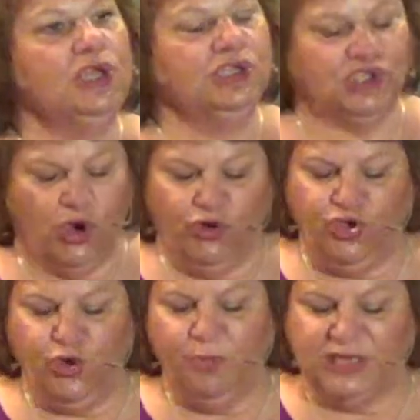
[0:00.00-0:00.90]
so
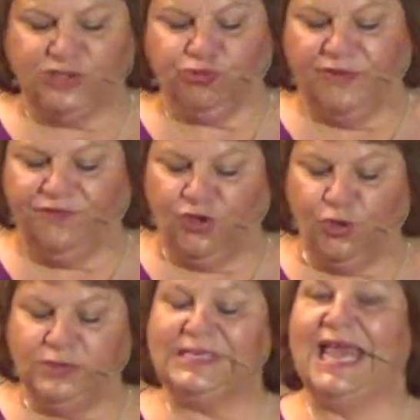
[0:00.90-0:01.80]
you must
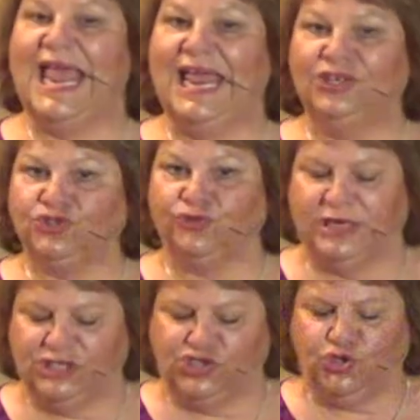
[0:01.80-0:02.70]
refuse
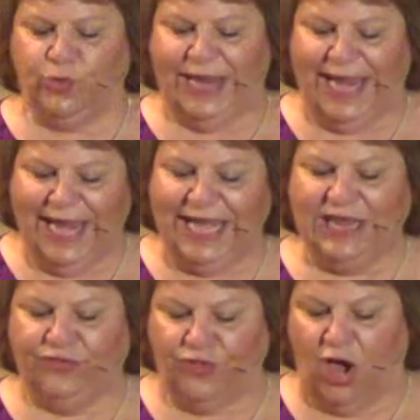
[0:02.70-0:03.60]
entrance to
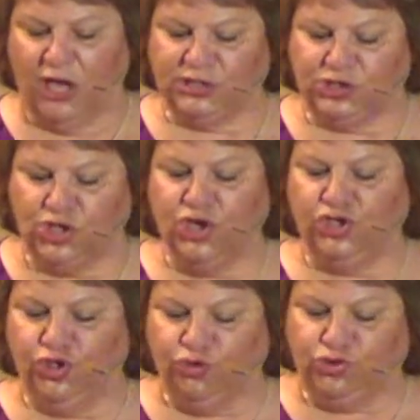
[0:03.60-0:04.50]
any thoughts
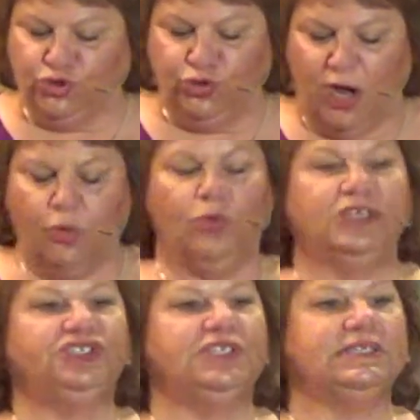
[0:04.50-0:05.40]
you do not
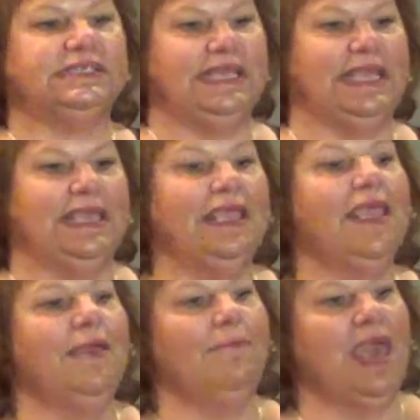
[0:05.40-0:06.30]
wish to see
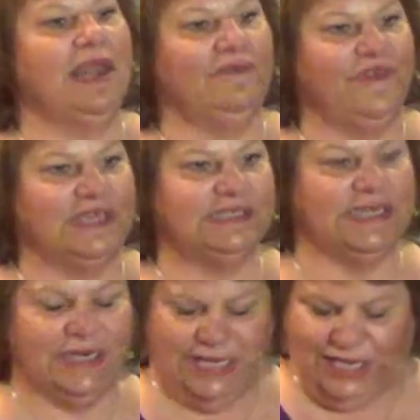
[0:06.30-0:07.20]

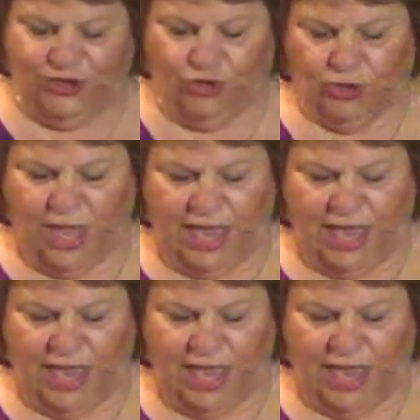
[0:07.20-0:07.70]
manifested in your